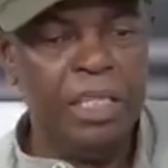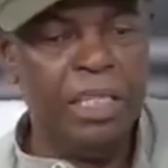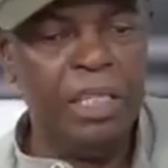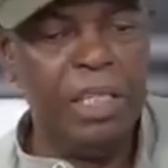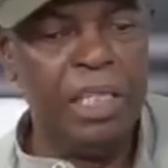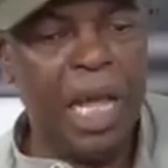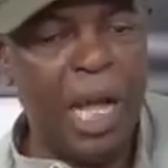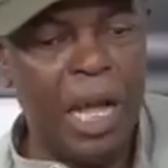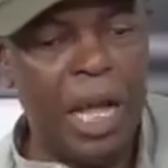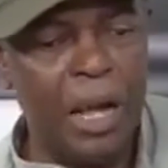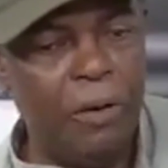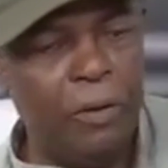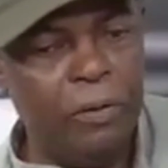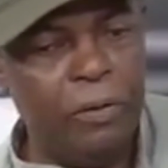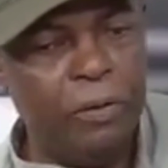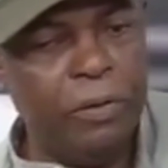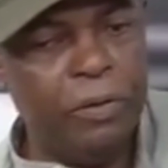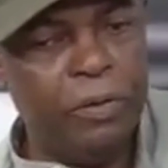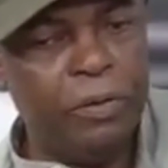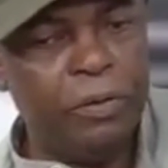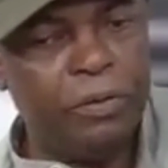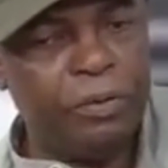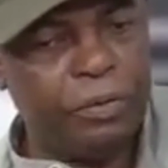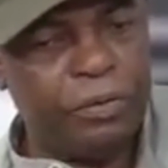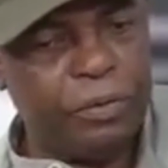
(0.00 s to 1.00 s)
Now,
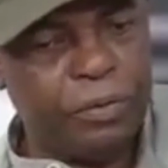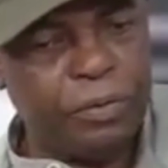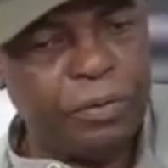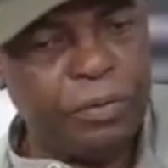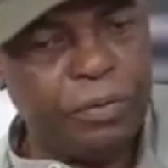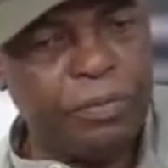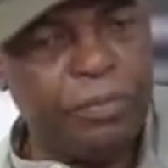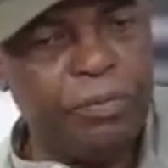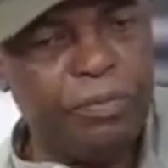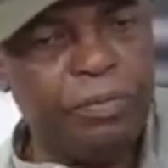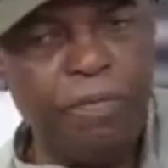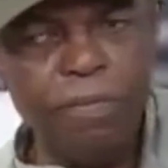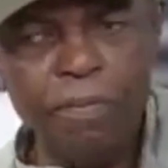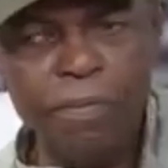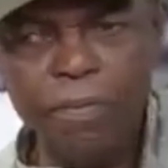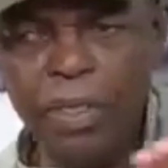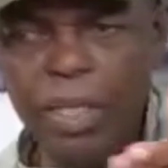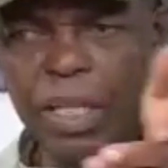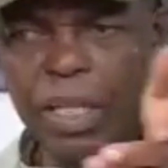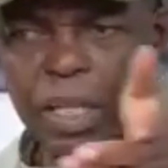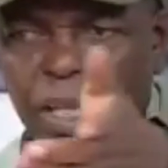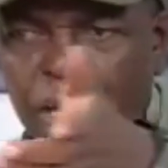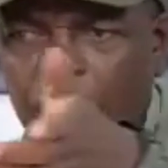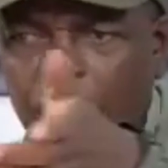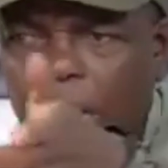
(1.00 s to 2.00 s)

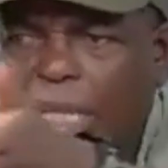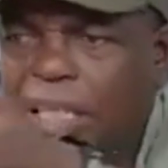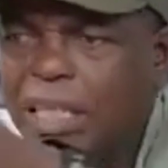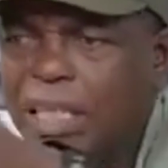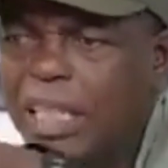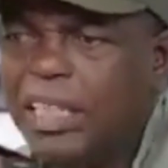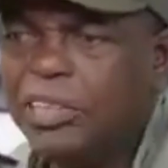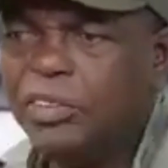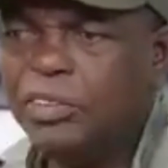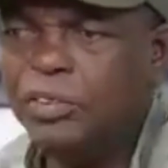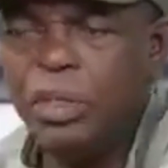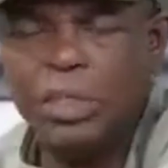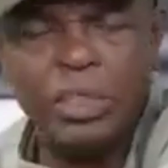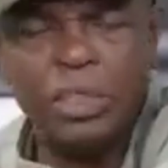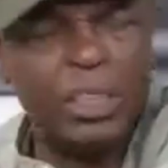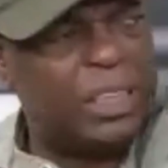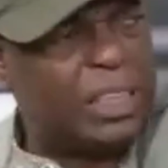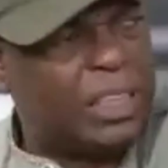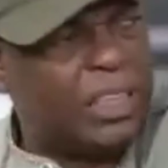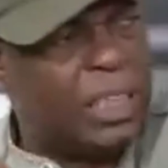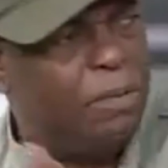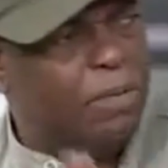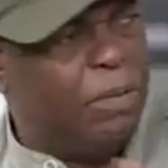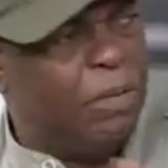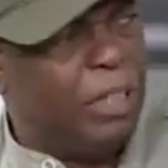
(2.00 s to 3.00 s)
are these not the
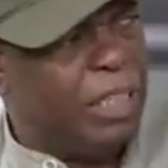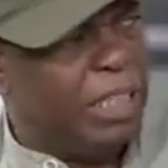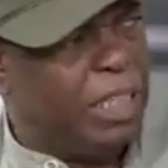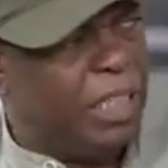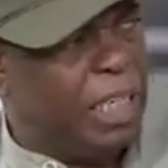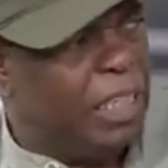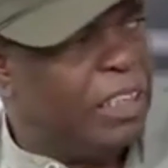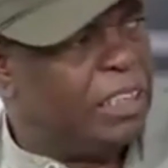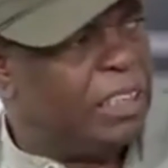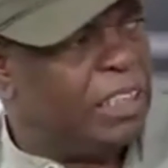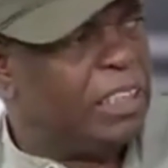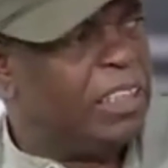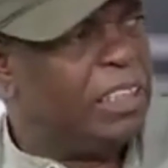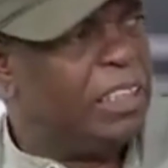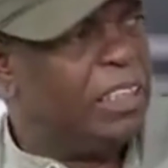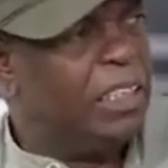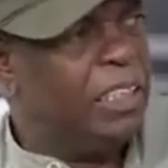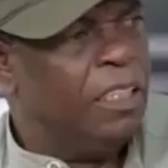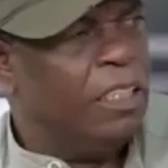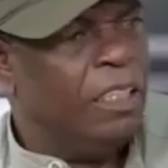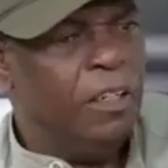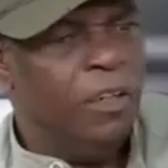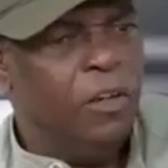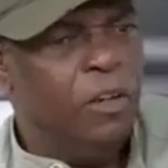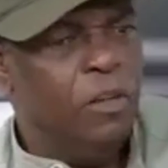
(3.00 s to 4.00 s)
same leaders
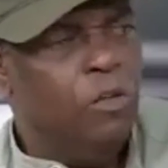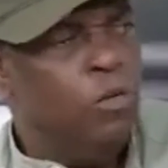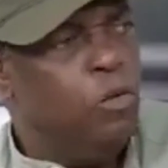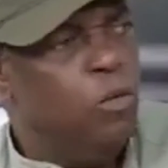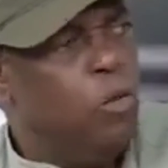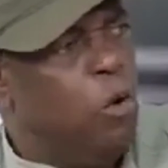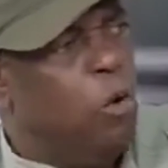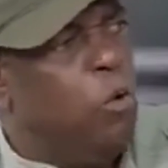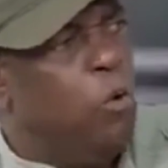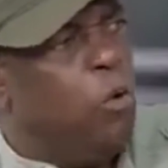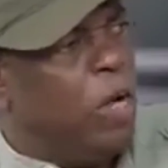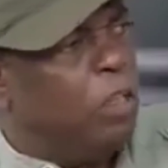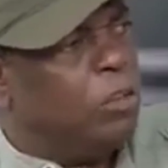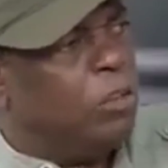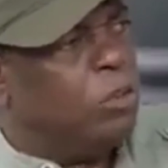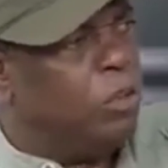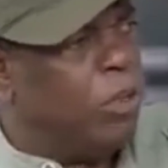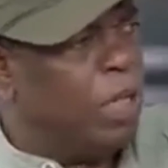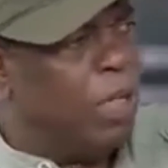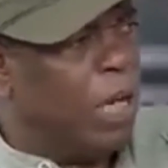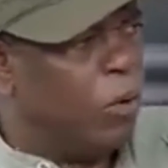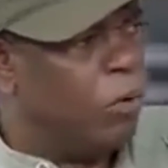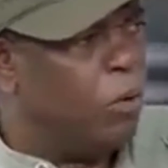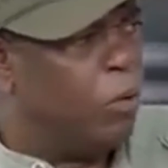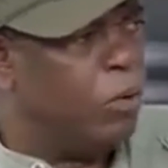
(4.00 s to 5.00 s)
who went to
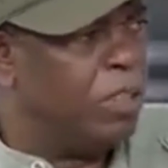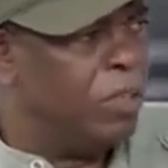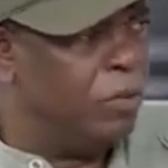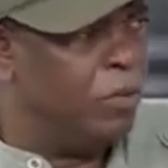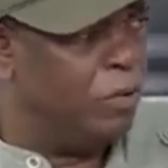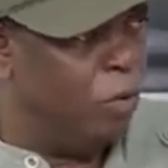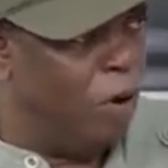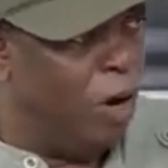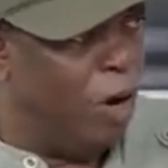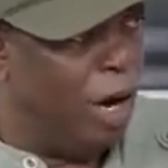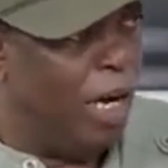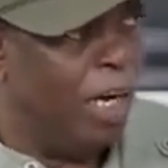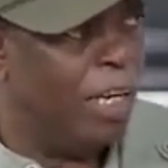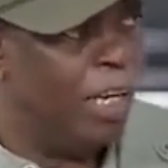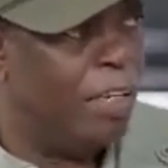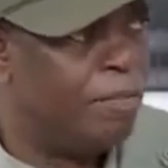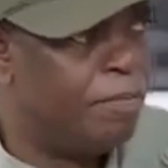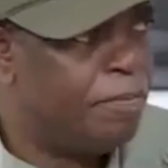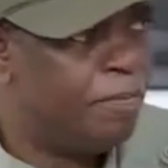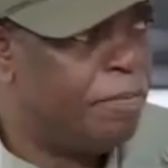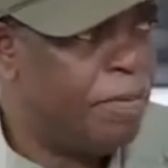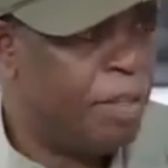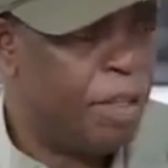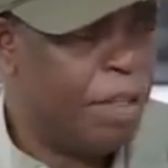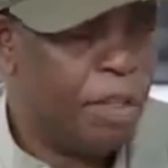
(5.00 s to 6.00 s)
La Côte d'Ivoire
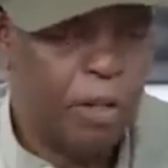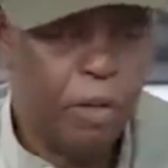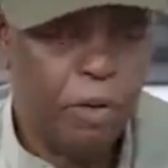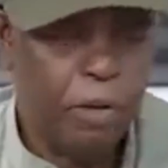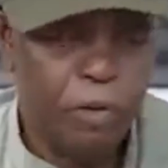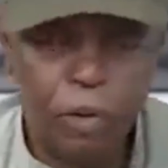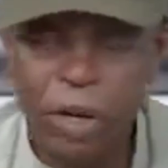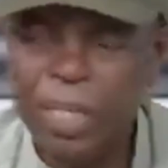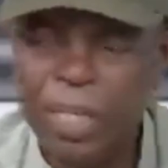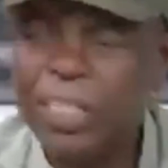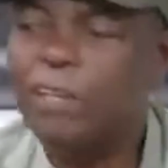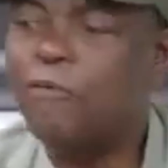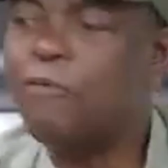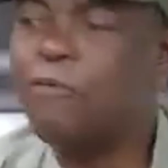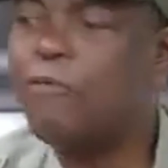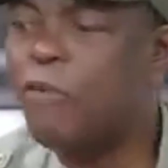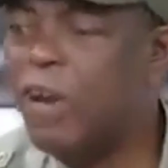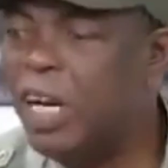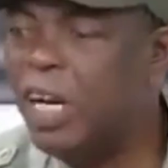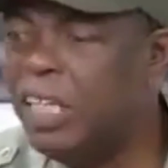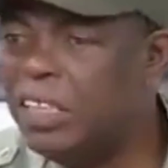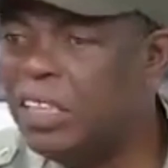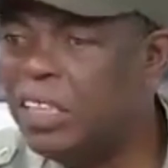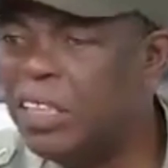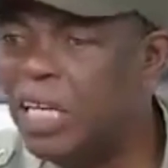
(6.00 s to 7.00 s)
when the
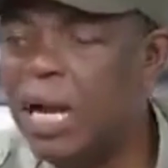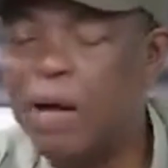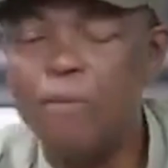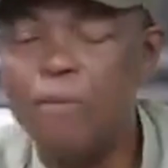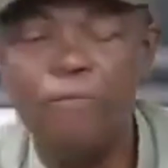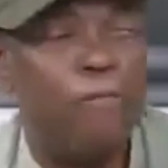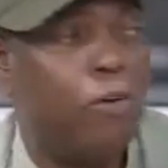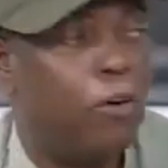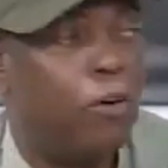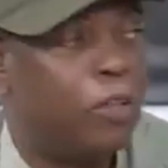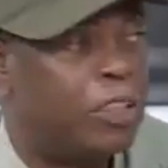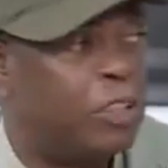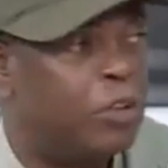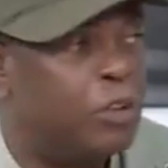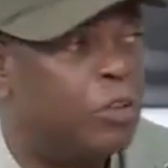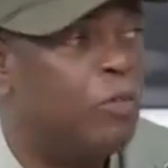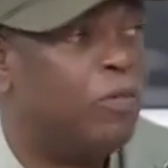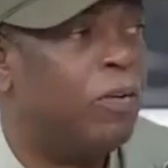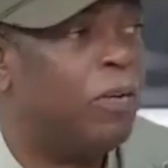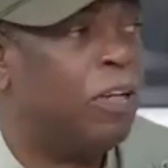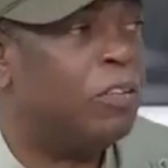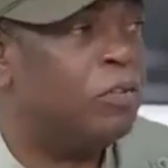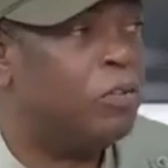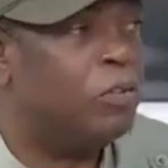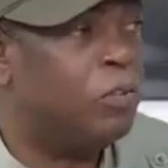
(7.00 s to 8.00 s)
French armed forces
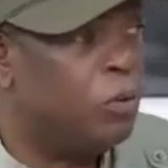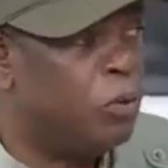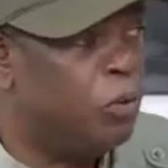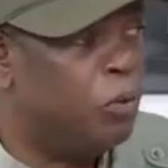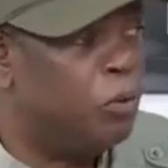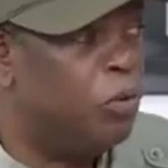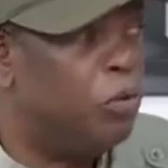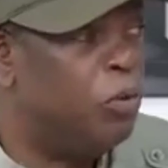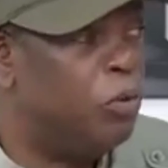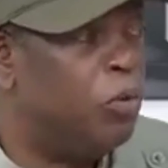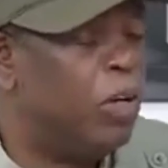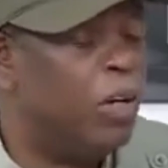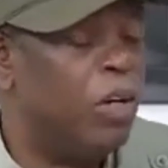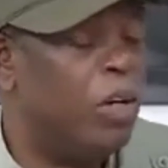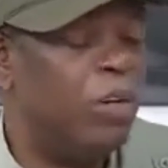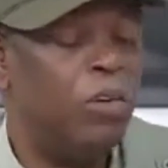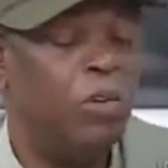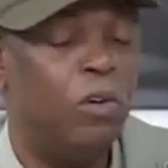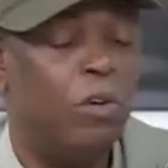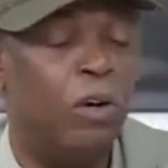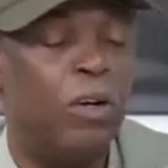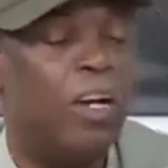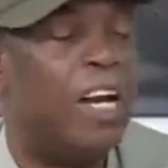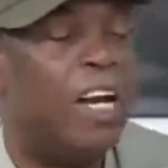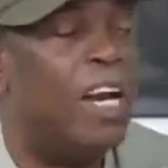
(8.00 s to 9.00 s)
overthrew
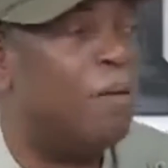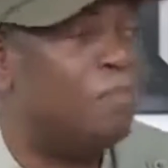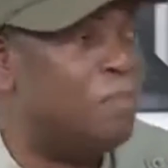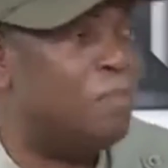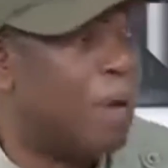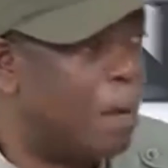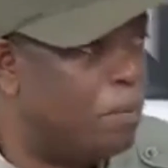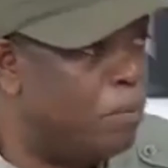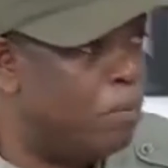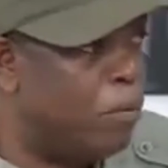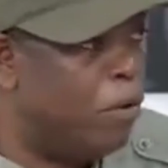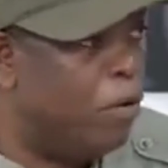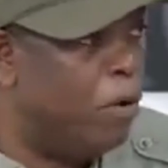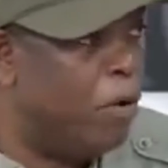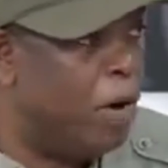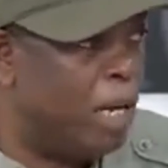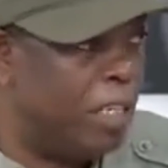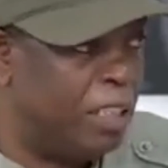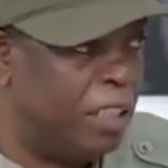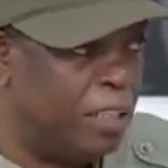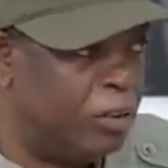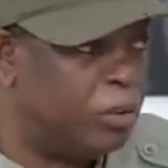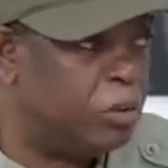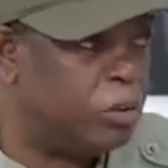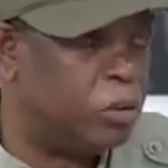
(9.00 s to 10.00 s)
Laurent Gbagbo
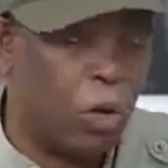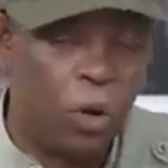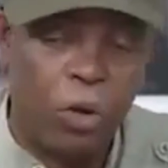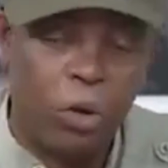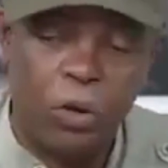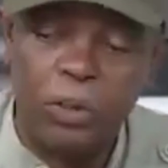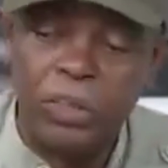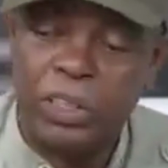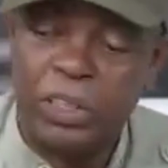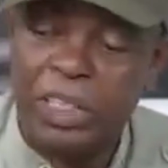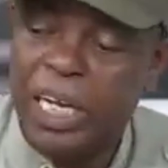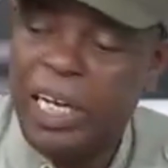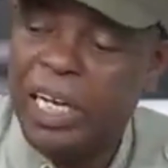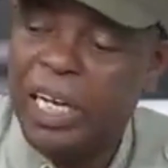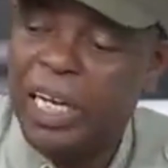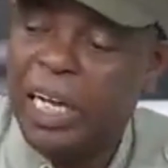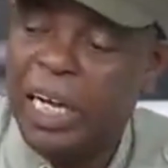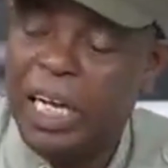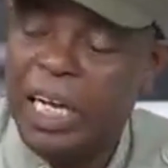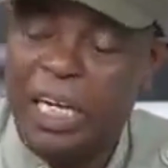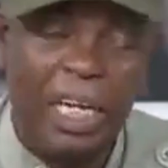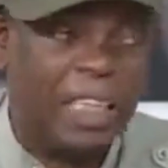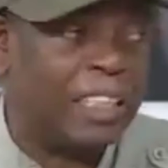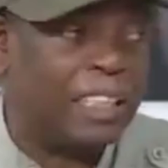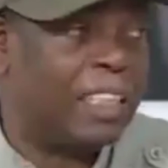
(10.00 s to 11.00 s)
and installed
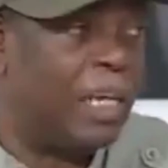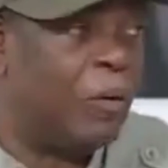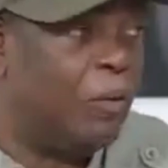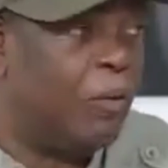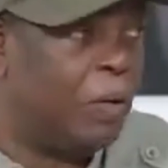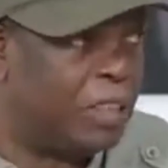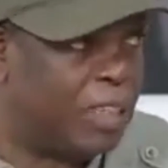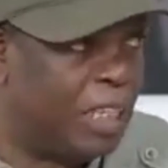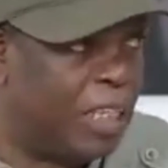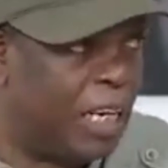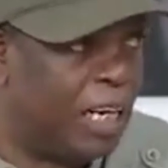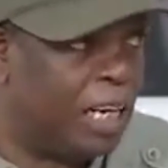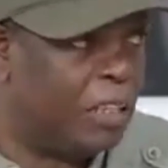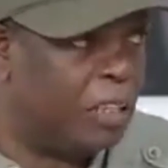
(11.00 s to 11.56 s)
Alassane Ouattara